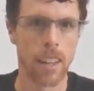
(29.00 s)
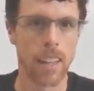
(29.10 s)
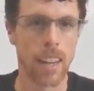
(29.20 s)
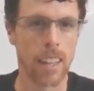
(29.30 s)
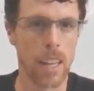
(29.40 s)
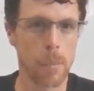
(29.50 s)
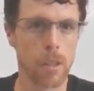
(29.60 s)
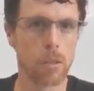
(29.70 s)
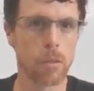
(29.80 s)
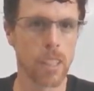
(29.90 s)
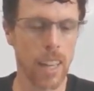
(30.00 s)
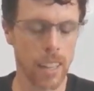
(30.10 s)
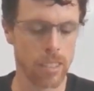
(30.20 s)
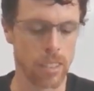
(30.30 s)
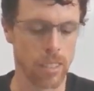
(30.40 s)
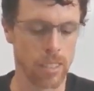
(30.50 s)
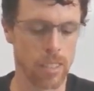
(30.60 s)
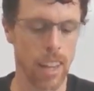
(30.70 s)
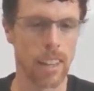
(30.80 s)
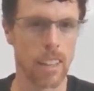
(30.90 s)
Now, chemical
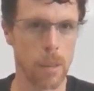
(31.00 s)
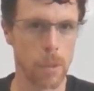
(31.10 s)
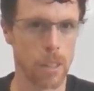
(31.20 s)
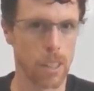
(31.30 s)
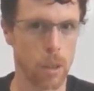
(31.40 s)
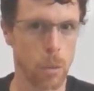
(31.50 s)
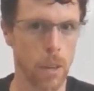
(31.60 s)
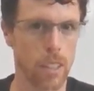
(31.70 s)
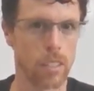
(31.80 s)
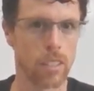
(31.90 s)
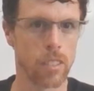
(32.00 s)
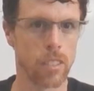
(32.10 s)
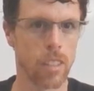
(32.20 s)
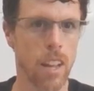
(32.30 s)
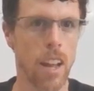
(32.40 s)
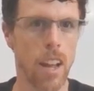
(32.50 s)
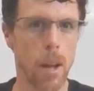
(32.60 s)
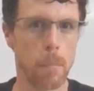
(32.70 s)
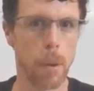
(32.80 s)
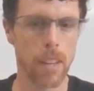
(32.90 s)
reactions and chemical equations
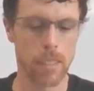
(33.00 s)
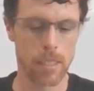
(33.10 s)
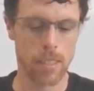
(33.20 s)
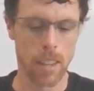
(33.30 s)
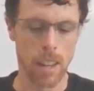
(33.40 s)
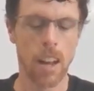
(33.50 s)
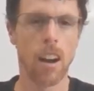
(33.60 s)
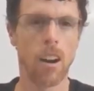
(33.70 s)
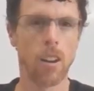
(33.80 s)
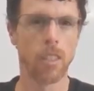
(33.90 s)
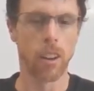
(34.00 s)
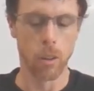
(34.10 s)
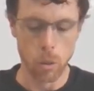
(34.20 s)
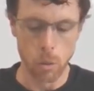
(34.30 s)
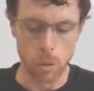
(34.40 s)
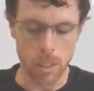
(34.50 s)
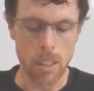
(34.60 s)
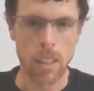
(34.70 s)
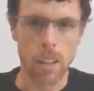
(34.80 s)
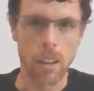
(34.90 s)
are based on the law
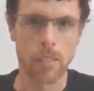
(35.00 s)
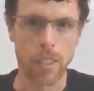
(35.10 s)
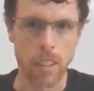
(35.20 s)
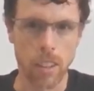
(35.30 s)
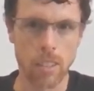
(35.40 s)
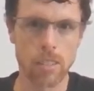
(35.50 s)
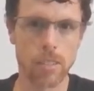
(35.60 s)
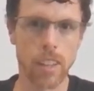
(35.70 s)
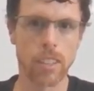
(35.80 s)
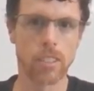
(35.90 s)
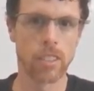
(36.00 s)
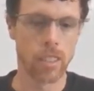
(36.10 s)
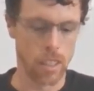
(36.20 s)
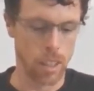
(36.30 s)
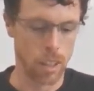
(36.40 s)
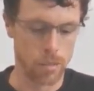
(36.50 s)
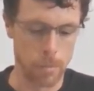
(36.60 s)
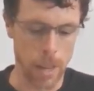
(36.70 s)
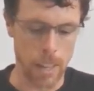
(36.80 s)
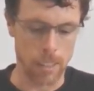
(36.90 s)
of the conservation of
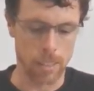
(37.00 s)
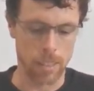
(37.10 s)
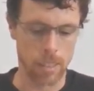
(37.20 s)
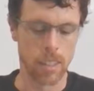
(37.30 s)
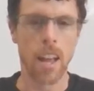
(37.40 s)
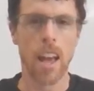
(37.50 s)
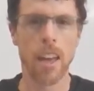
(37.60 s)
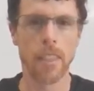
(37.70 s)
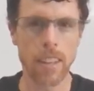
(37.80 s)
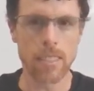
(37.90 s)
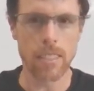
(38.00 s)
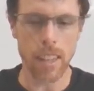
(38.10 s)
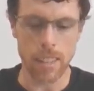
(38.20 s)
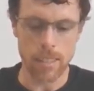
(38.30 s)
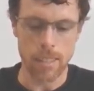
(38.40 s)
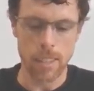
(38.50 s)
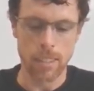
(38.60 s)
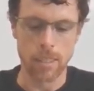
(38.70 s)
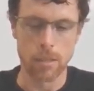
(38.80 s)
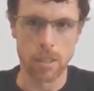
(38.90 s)
mass. And that states
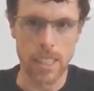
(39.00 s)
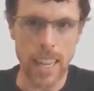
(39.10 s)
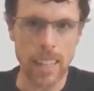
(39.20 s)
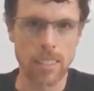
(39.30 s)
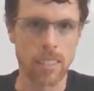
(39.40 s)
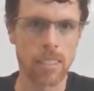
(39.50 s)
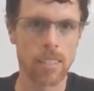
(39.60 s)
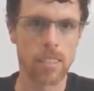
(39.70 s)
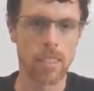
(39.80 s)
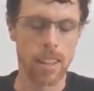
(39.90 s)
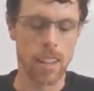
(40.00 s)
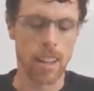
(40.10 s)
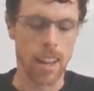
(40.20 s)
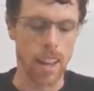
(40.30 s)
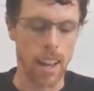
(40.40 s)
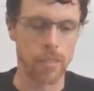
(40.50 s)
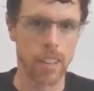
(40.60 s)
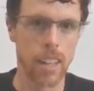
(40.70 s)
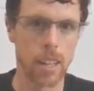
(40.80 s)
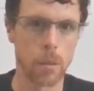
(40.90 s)
that the reactants have
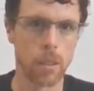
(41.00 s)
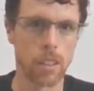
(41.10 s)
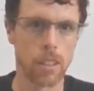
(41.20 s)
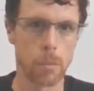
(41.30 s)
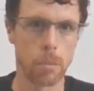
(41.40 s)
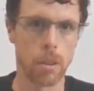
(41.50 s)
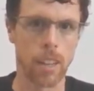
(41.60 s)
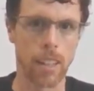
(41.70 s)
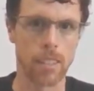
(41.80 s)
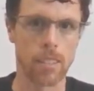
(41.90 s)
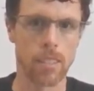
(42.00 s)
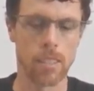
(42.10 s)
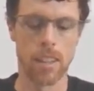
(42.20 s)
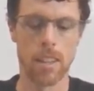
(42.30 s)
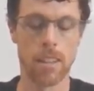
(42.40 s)
to equal the products.